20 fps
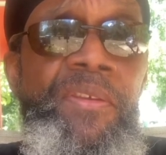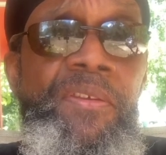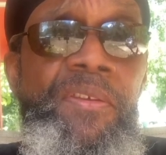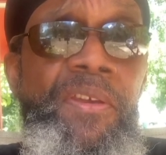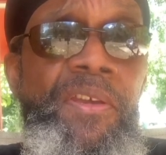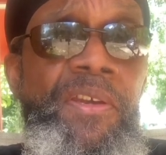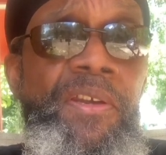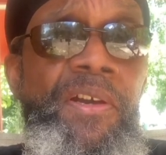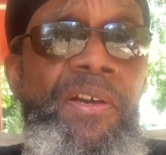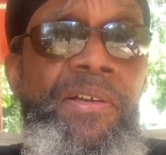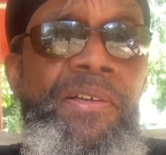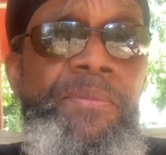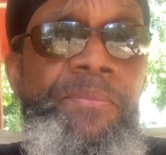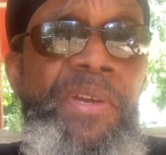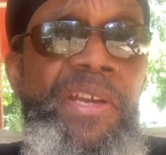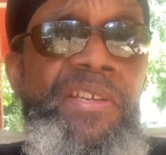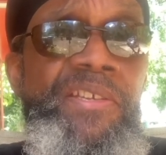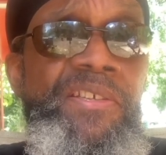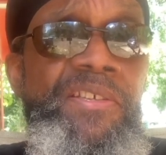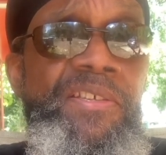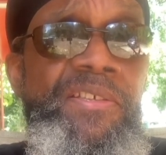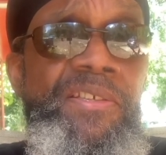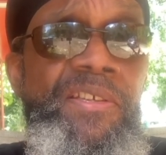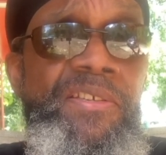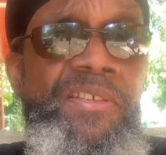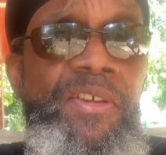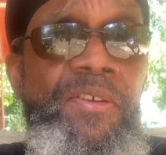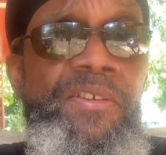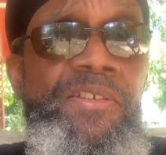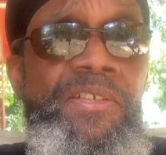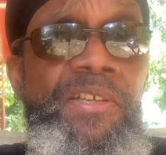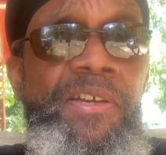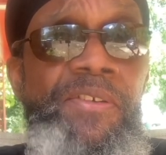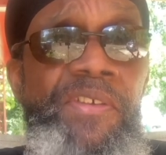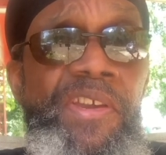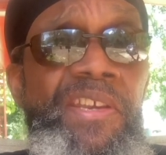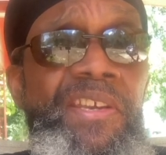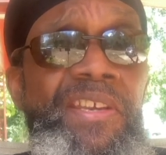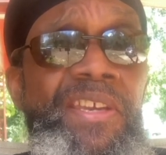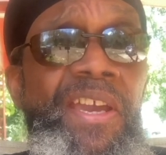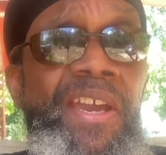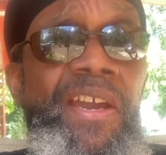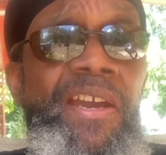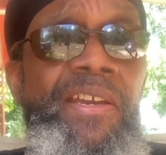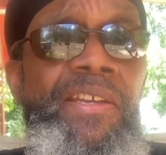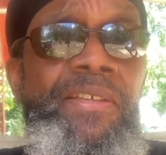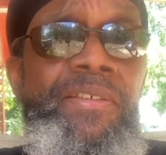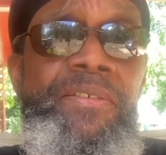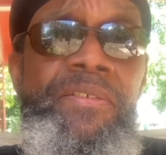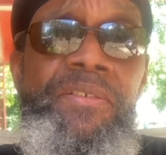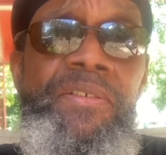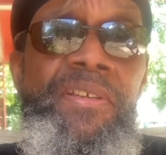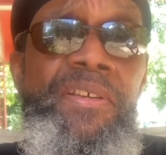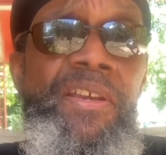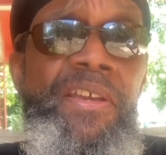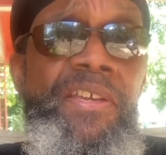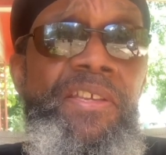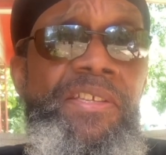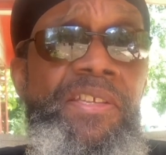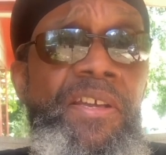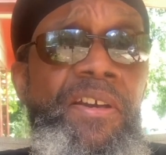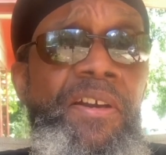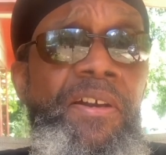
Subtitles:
And major surgery of any kind is